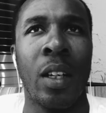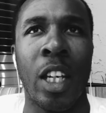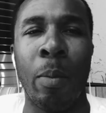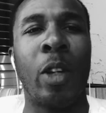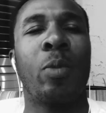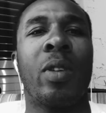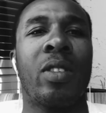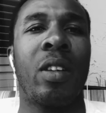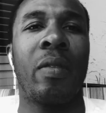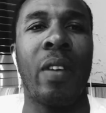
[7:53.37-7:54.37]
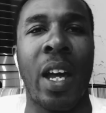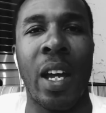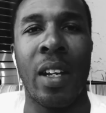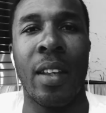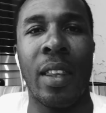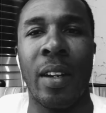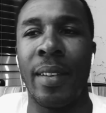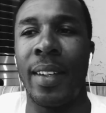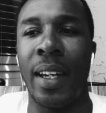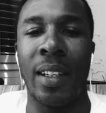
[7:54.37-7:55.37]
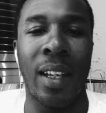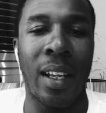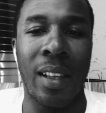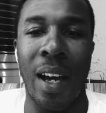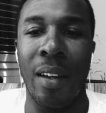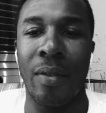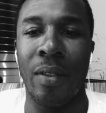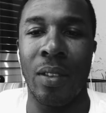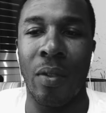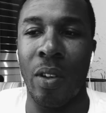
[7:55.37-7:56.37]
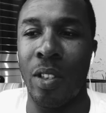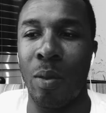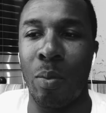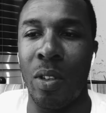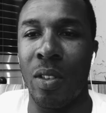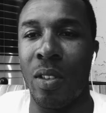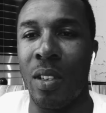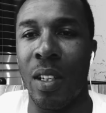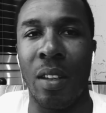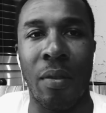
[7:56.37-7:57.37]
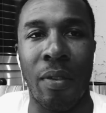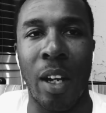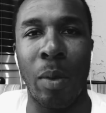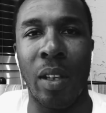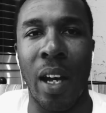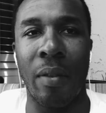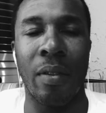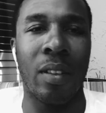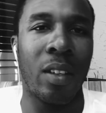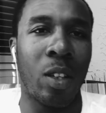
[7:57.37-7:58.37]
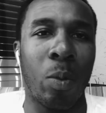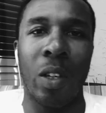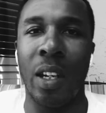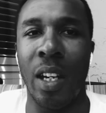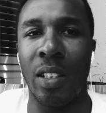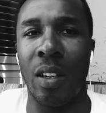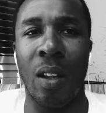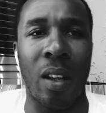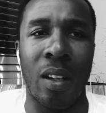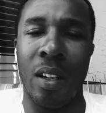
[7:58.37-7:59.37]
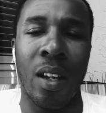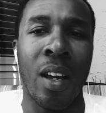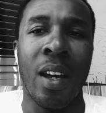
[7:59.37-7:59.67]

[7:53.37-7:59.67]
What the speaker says: immerse myself in their day-to-day life as far as their business and the family life and the communication, all that. And